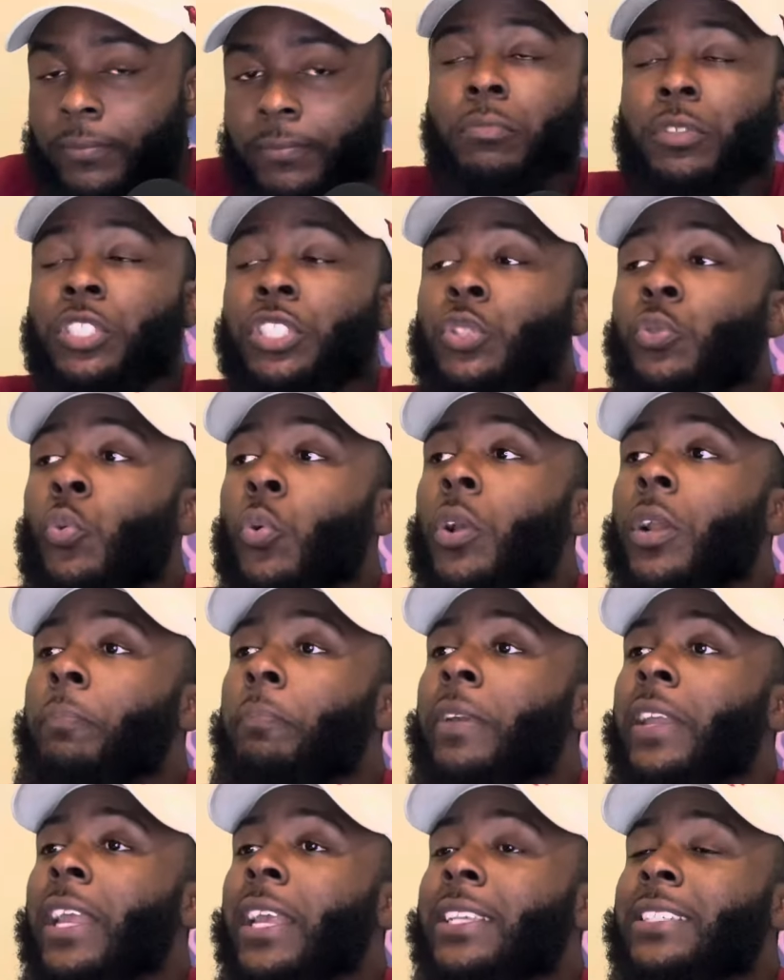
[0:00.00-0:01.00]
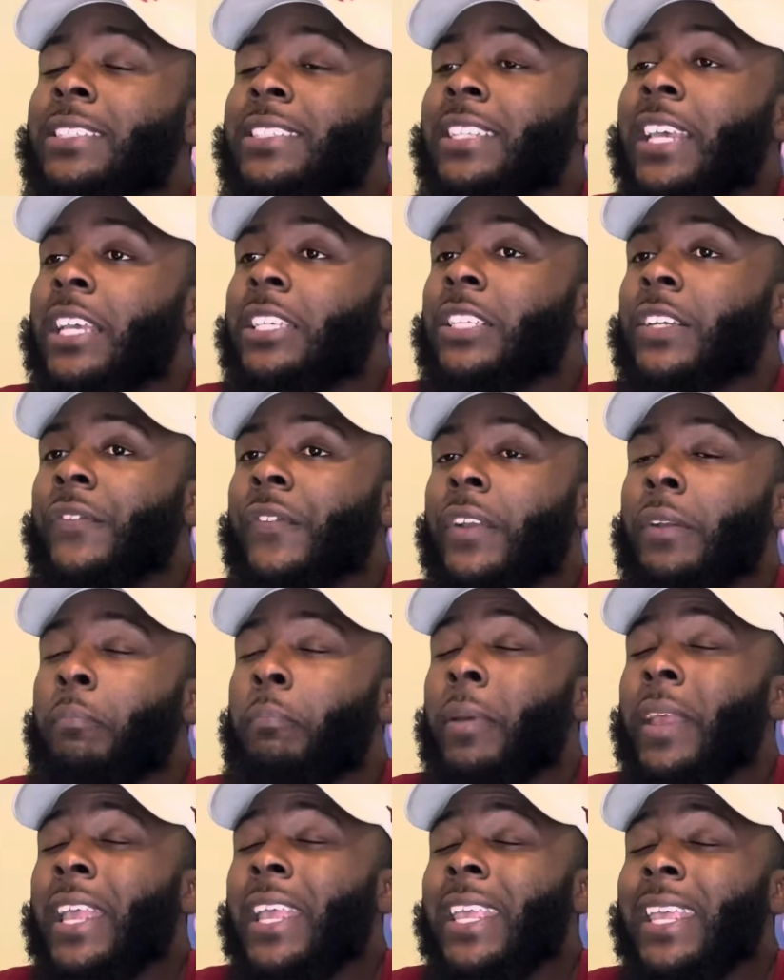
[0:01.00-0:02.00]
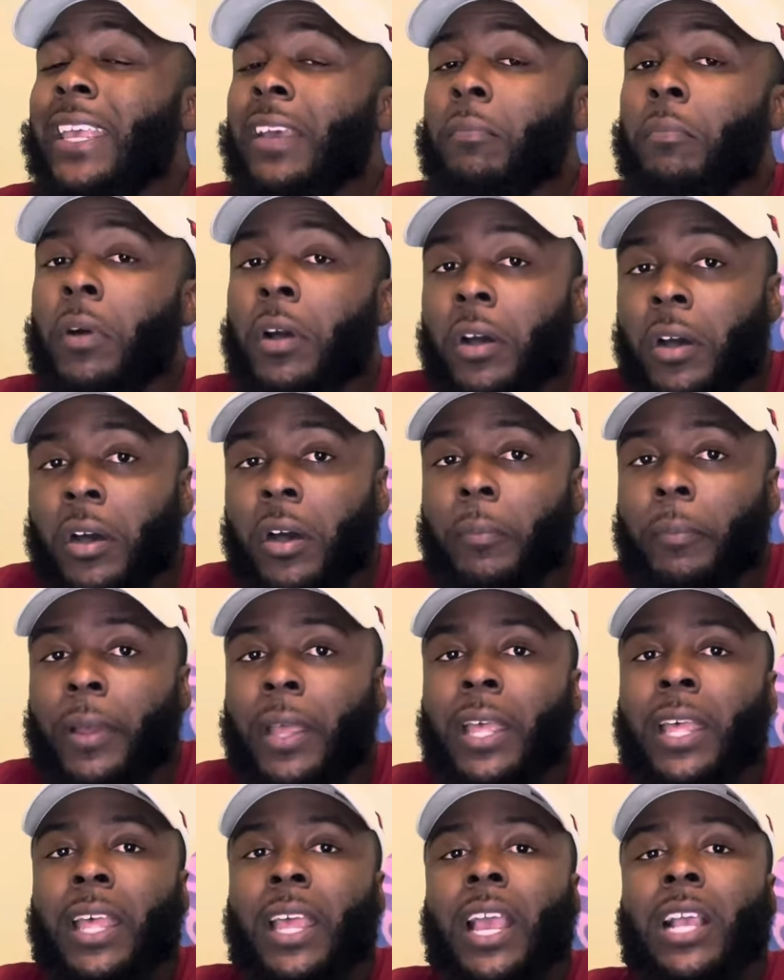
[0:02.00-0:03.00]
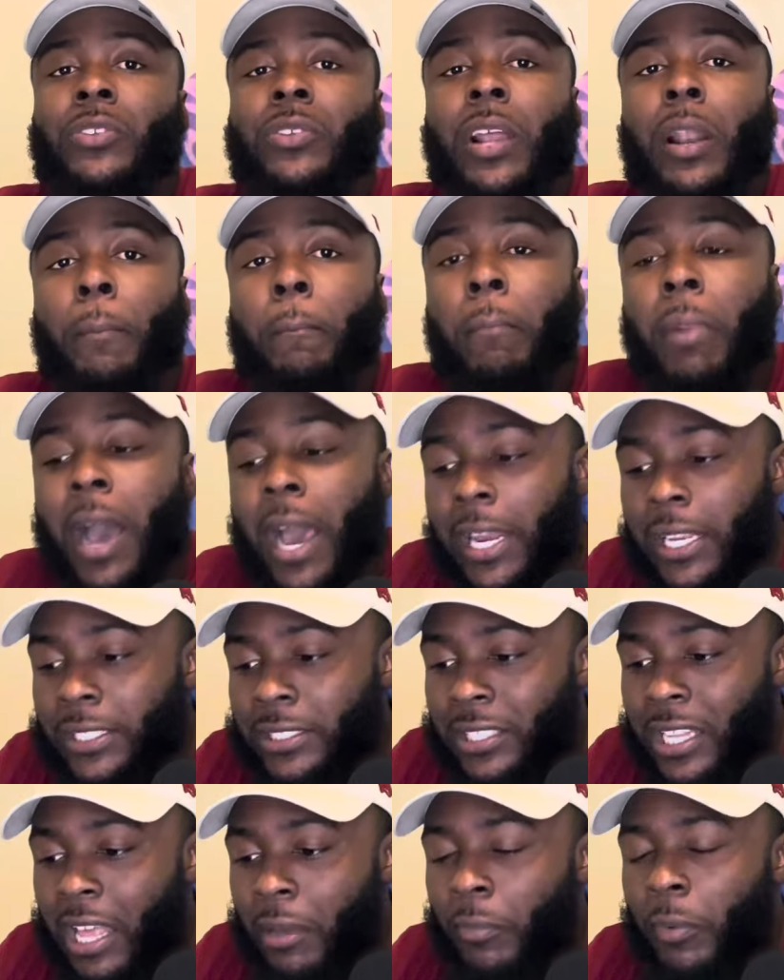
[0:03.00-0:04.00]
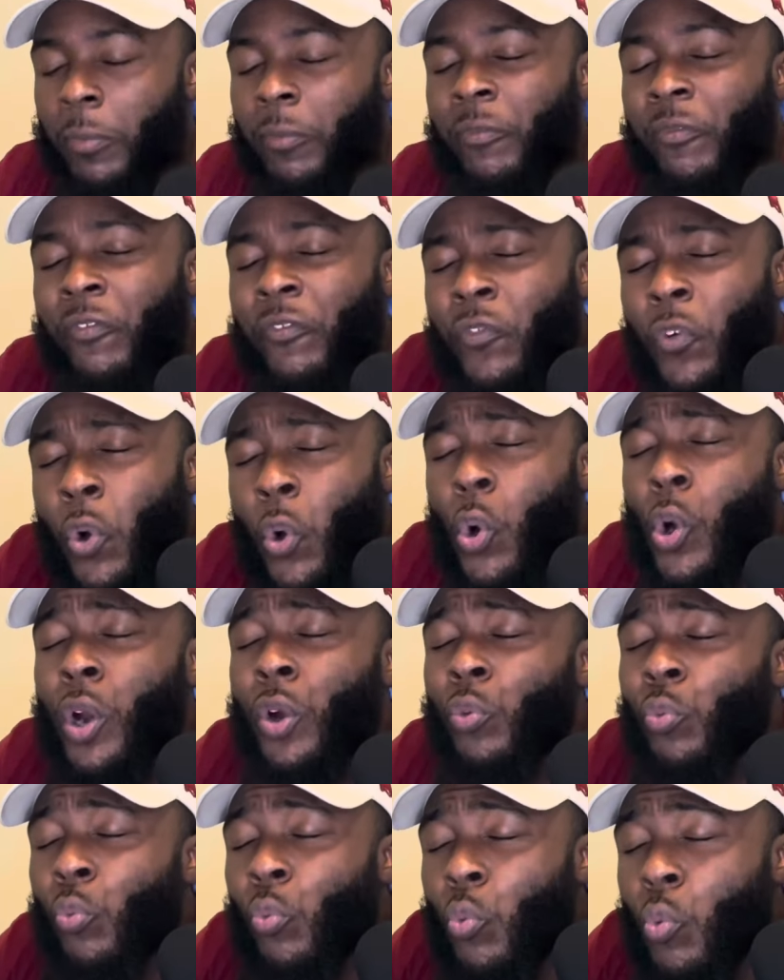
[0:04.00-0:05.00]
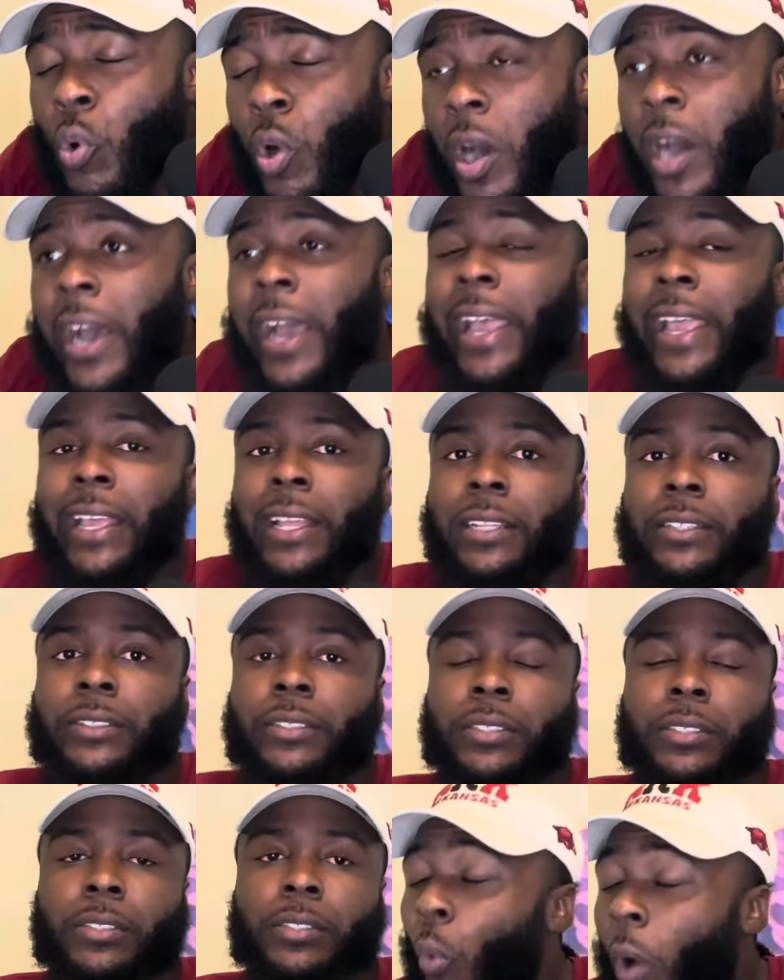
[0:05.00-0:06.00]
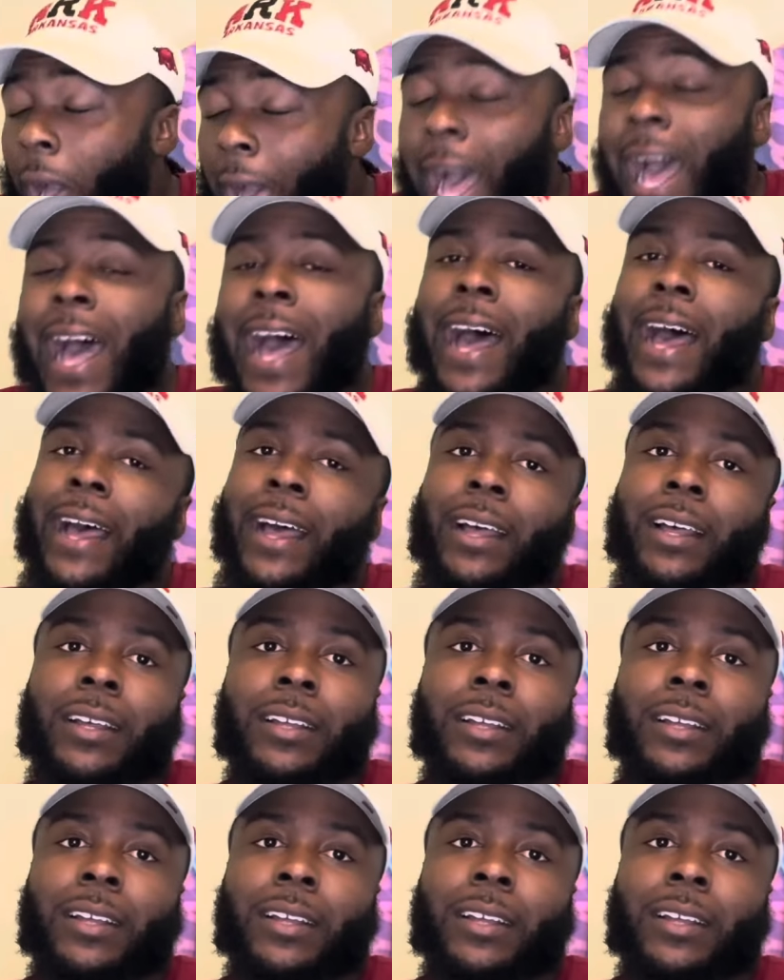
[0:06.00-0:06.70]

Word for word: But you want to be excessive and pick him up and try to body slam him. For what? Why?